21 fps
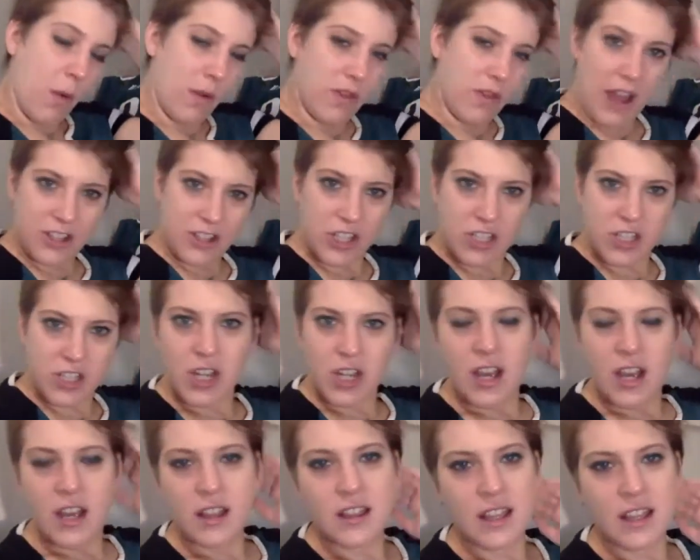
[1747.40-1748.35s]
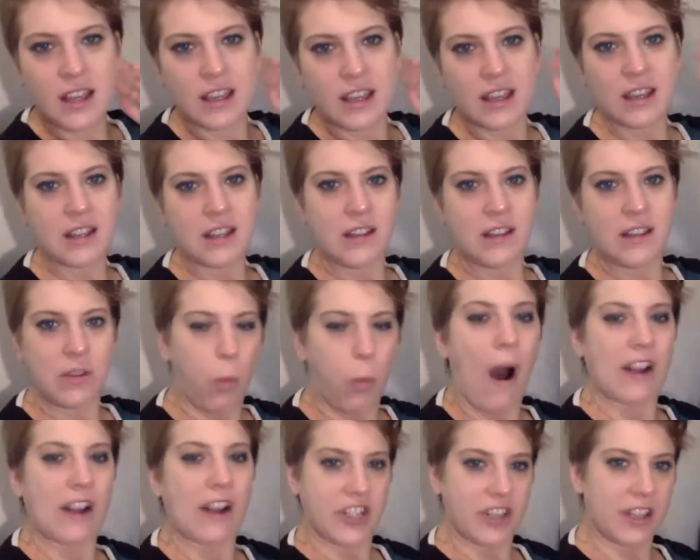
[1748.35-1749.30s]
not just the
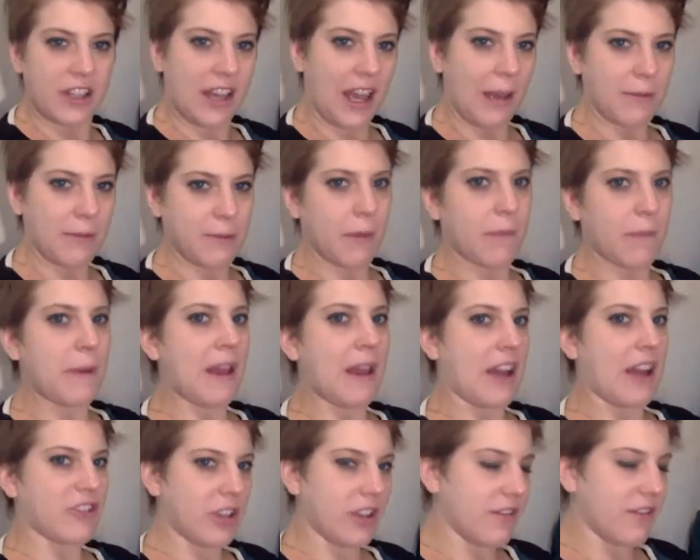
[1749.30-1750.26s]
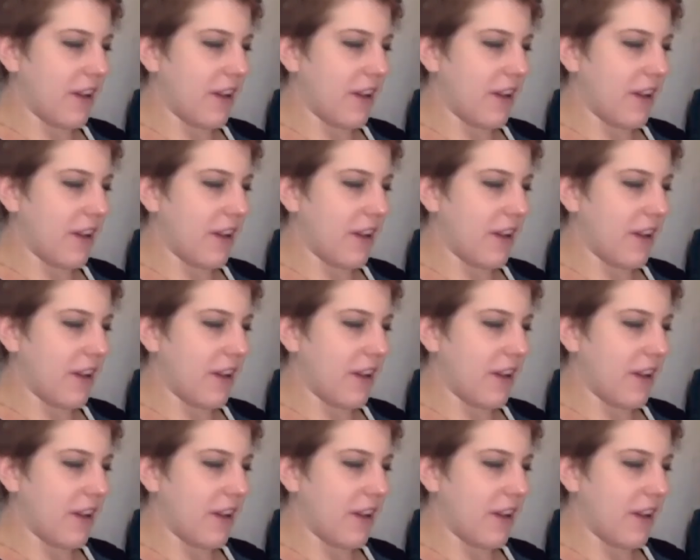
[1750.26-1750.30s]
watching the games, but being actually